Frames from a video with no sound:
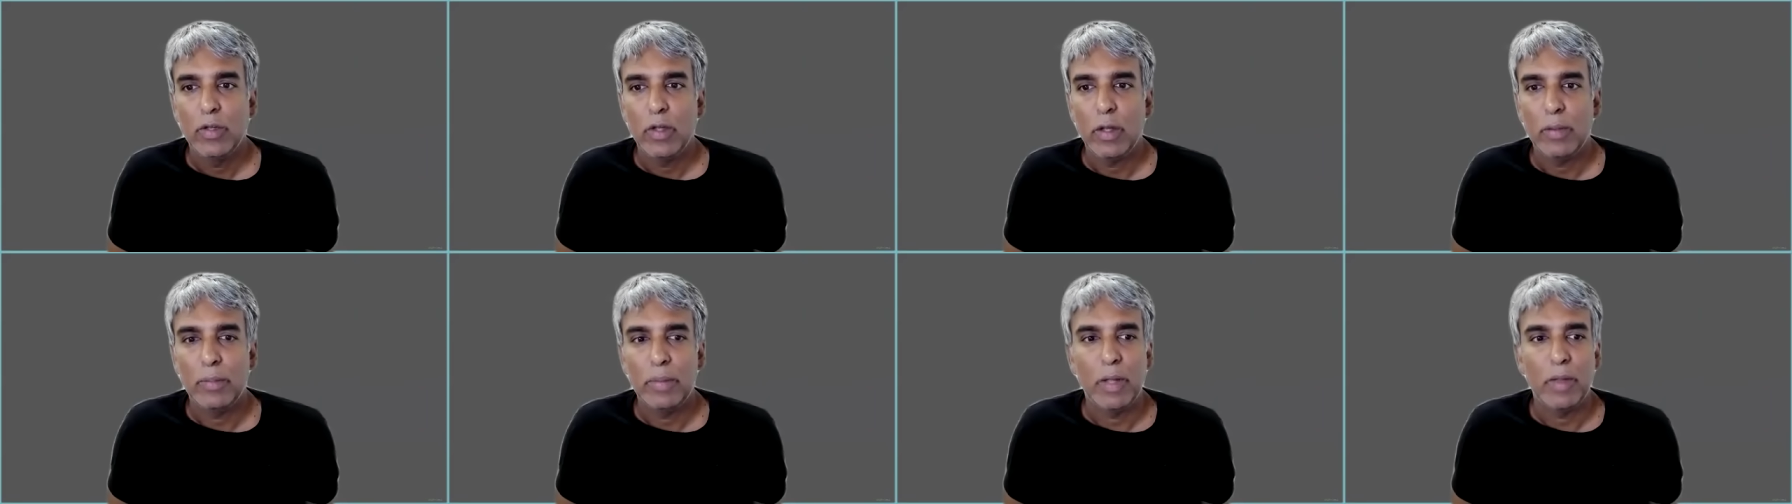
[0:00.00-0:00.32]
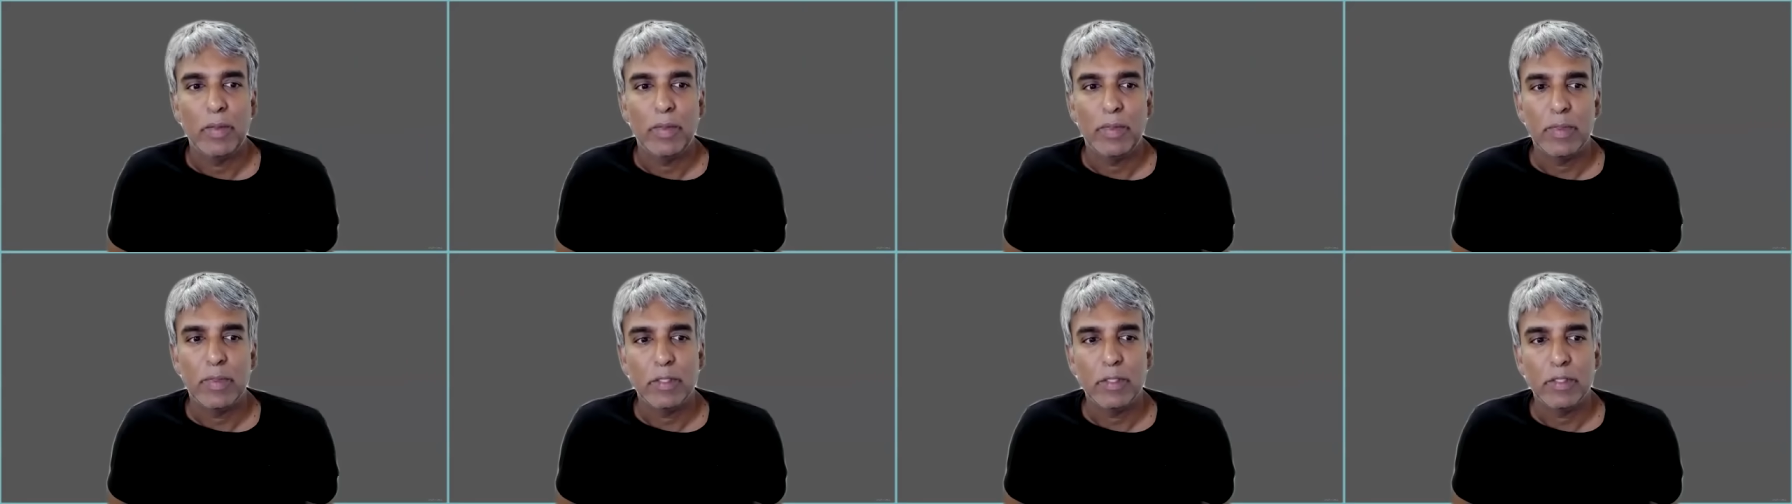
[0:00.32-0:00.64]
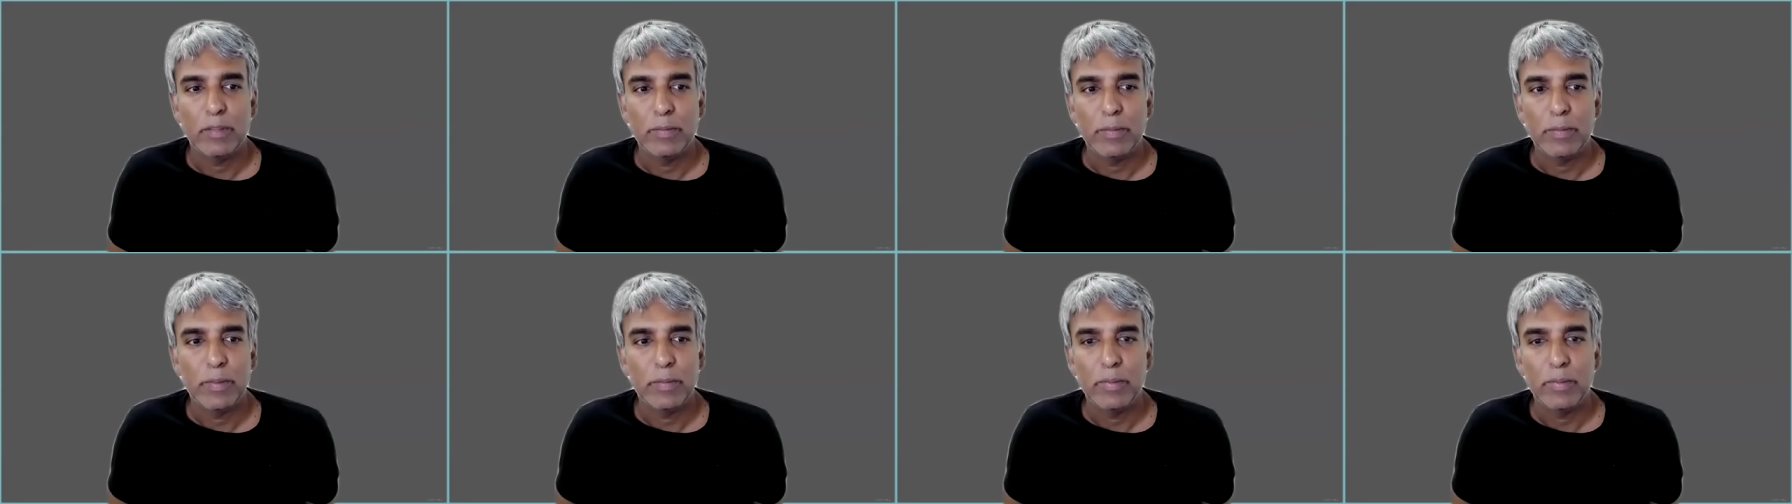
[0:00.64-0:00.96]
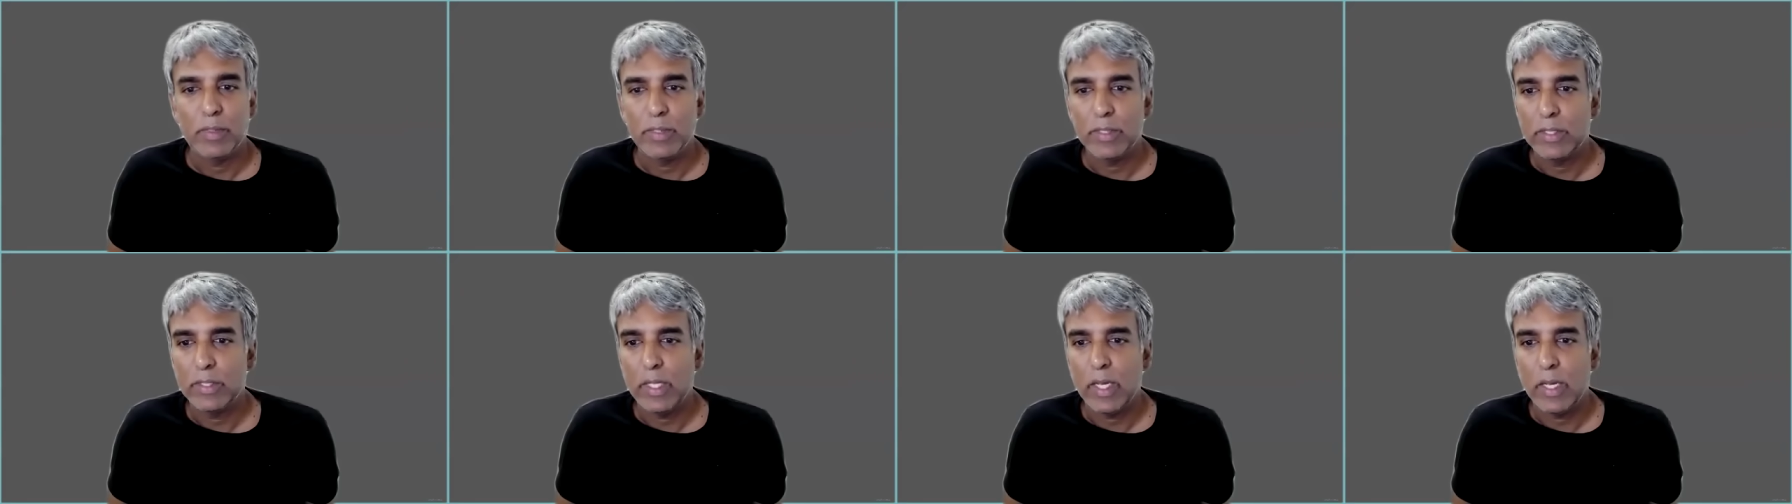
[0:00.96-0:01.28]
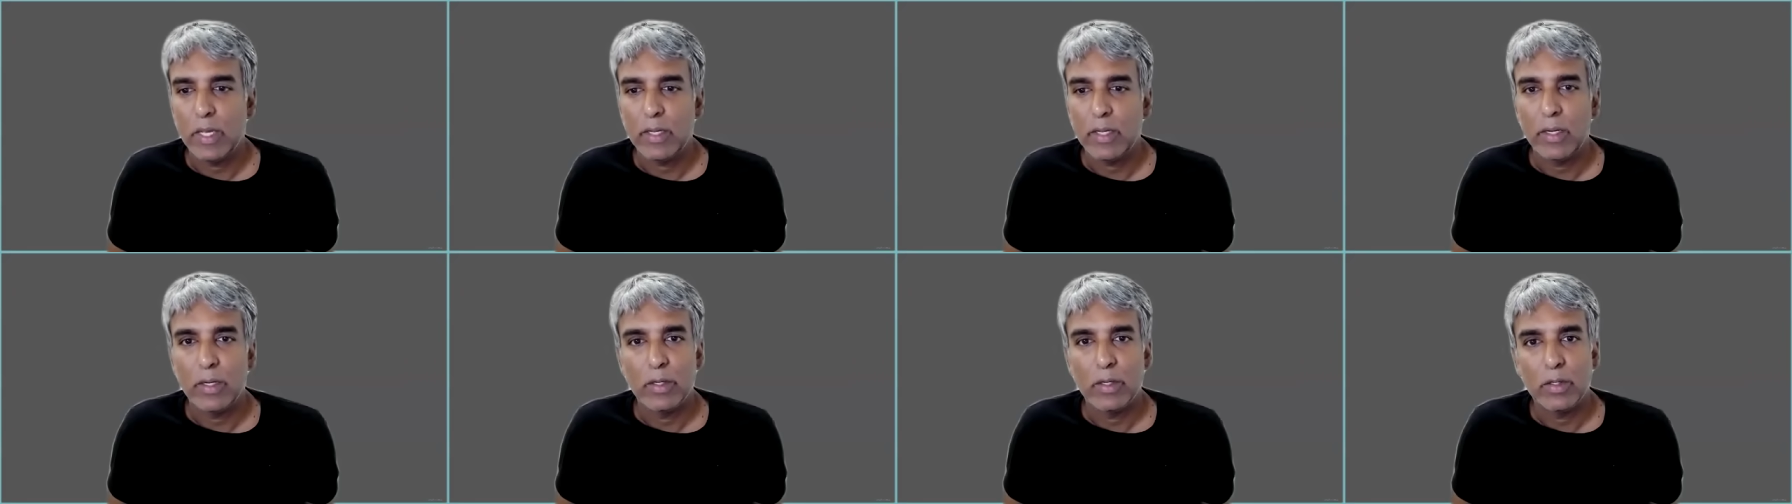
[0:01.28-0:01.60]
about things people
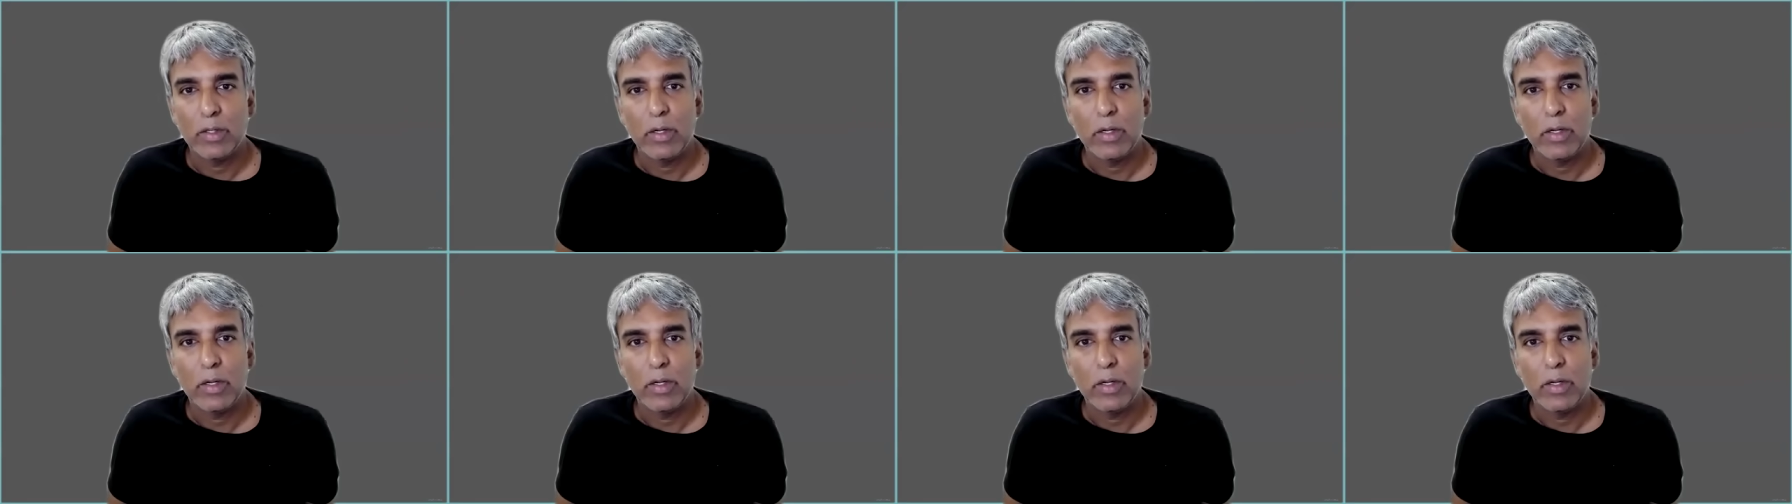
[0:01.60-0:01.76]
said at a